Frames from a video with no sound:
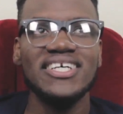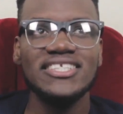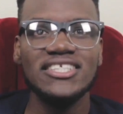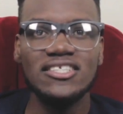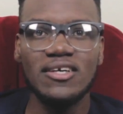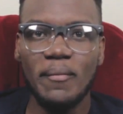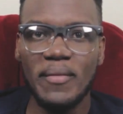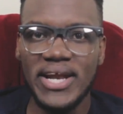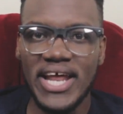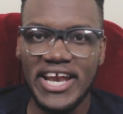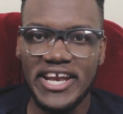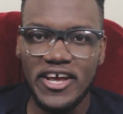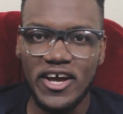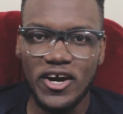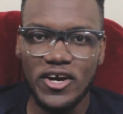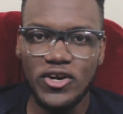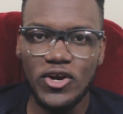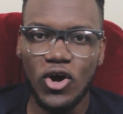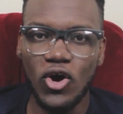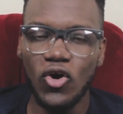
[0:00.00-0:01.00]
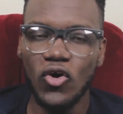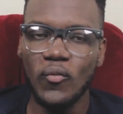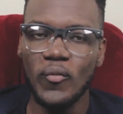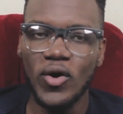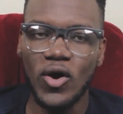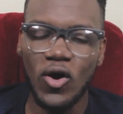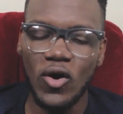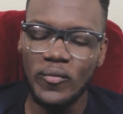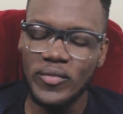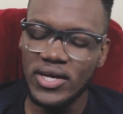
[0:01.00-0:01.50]
Some of the there now,
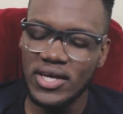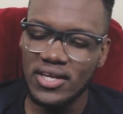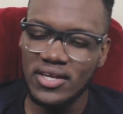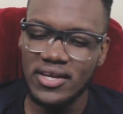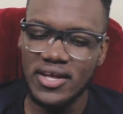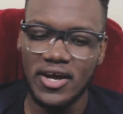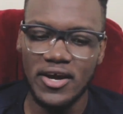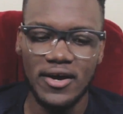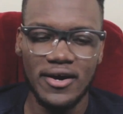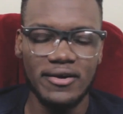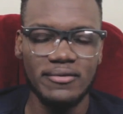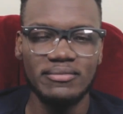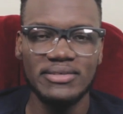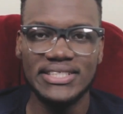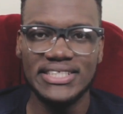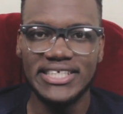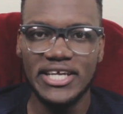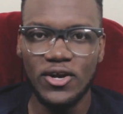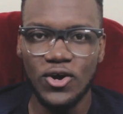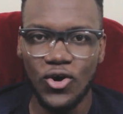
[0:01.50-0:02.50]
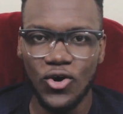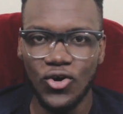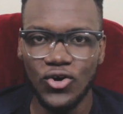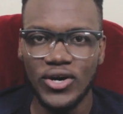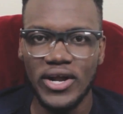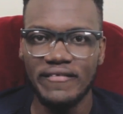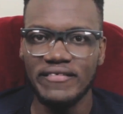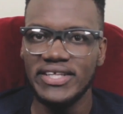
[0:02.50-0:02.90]
I come in there, I sit down,